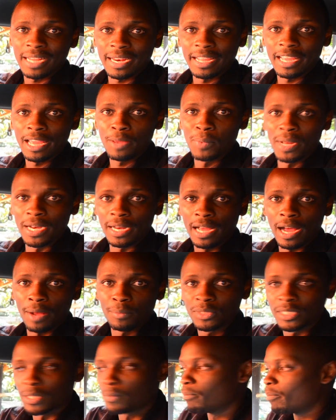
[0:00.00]
that game and
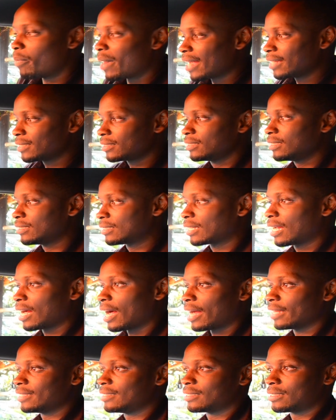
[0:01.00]
comes and buys this
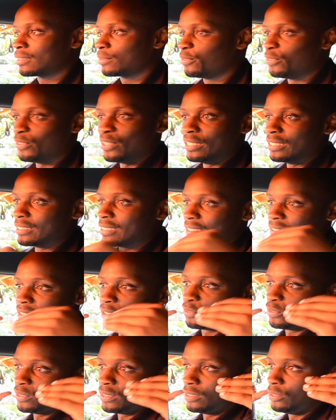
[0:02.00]
car just feels as
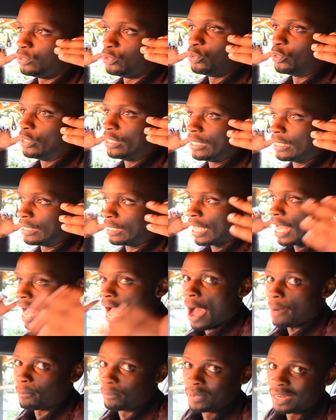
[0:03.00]
if he's doing
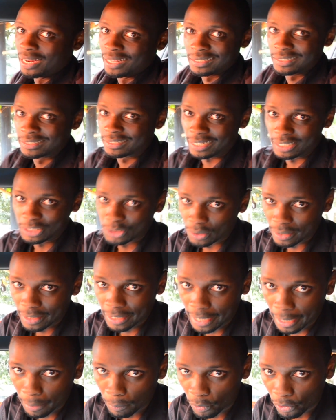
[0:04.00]
a
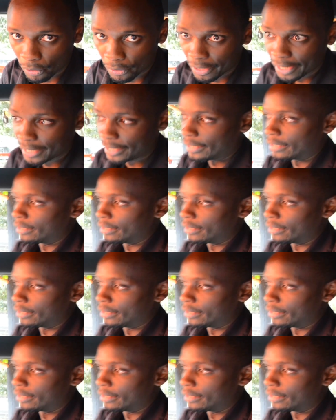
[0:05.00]
PlayStation game already.